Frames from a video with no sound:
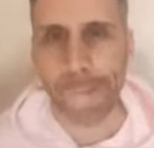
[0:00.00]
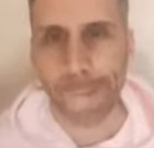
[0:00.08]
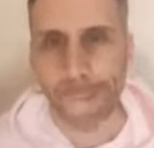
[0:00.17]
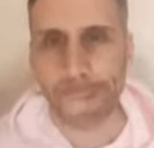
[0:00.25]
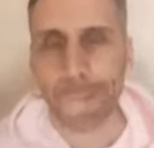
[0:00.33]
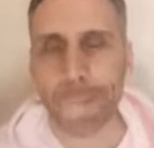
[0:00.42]

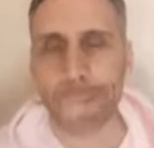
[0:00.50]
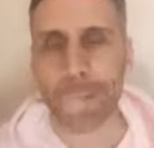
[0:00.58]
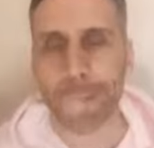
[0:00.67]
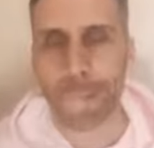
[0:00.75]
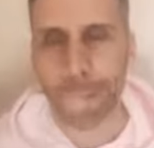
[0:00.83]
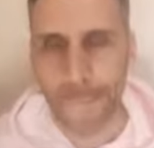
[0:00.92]

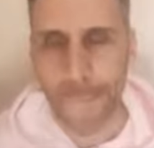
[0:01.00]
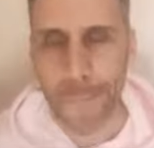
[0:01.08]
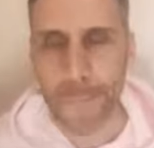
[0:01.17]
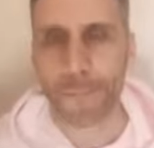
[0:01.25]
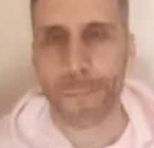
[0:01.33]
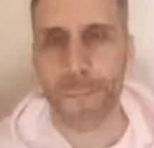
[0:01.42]

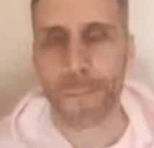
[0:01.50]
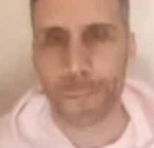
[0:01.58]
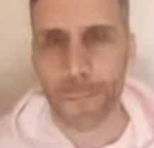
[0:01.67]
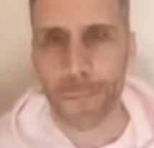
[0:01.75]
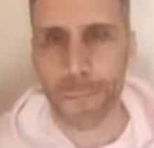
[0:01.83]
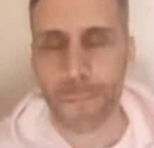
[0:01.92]

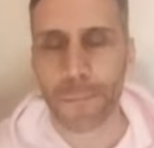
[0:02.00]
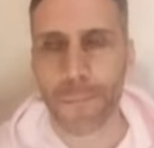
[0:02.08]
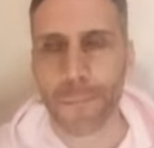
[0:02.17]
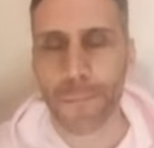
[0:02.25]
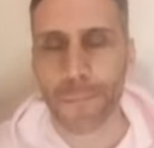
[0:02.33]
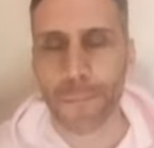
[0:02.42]

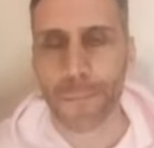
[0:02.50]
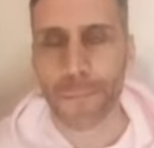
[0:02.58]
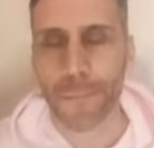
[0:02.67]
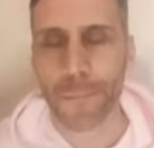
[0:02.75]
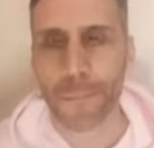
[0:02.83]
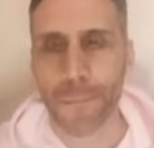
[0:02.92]

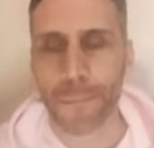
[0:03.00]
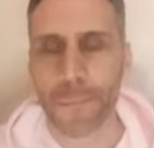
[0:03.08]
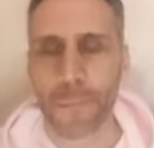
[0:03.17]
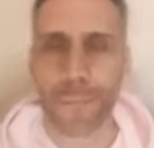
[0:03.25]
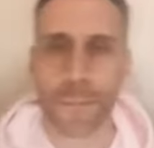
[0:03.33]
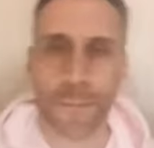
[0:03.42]

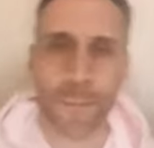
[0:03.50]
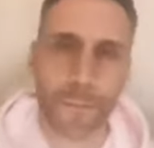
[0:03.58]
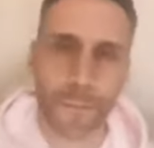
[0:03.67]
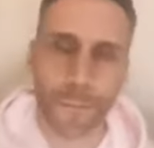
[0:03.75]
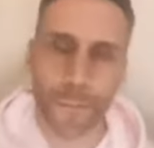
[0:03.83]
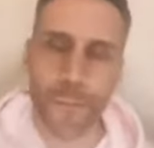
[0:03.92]

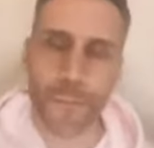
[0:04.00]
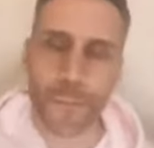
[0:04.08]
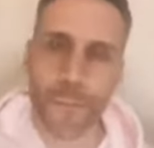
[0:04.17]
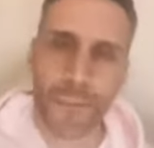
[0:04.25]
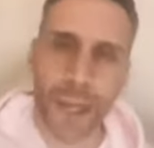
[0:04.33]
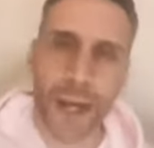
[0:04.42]

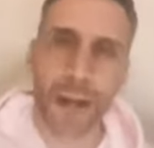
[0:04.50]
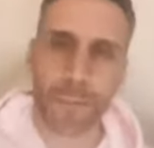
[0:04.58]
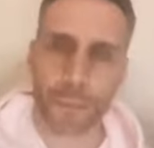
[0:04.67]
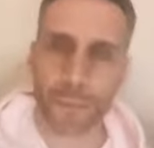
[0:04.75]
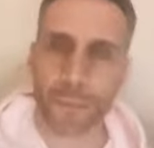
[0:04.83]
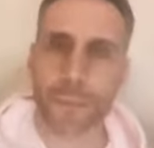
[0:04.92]

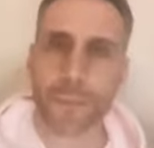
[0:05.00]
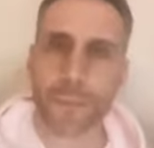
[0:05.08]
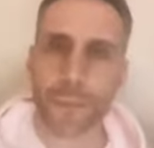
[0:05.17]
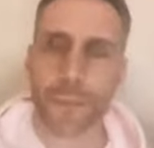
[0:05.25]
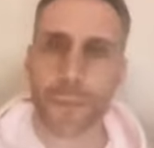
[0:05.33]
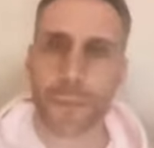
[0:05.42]

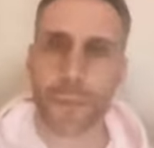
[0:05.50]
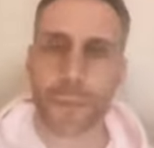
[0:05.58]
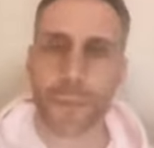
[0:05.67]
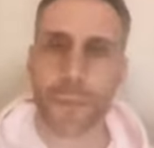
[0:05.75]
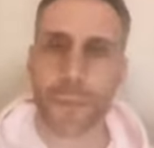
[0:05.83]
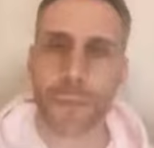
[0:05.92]

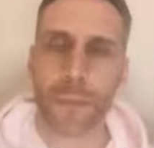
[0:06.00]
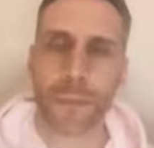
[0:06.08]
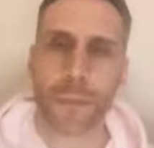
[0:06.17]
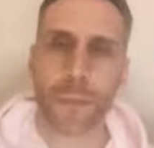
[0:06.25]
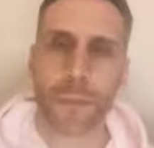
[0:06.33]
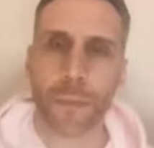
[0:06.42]

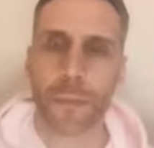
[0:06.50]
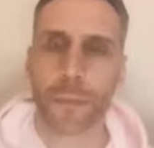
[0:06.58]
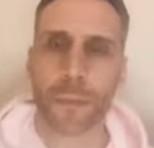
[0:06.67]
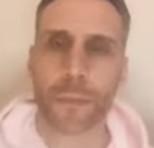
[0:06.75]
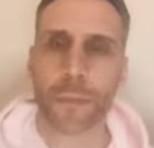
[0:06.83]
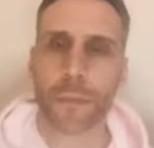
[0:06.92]

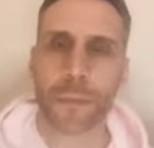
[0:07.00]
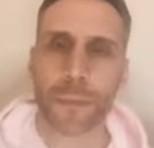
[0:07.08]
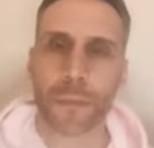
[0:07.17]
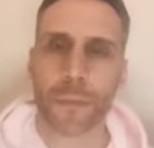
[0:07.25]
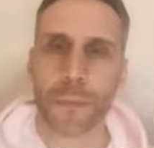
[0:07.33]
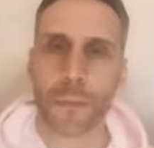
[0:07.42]

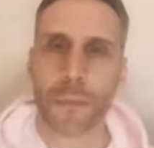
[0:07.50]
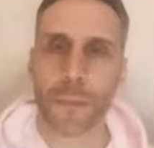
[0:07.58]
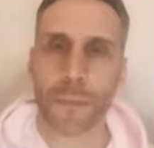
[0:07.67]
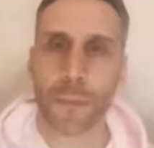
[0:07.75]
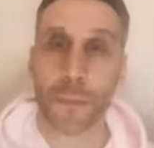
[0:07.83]
(not speaking)